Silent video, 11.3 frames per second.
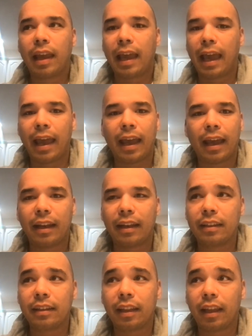And
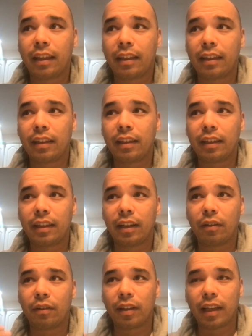like,
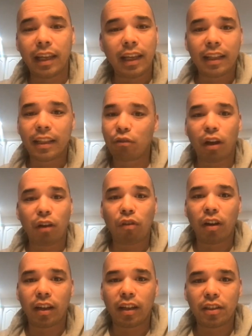he hit the ground
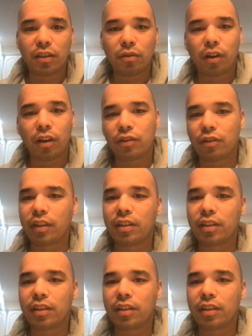running in his new country.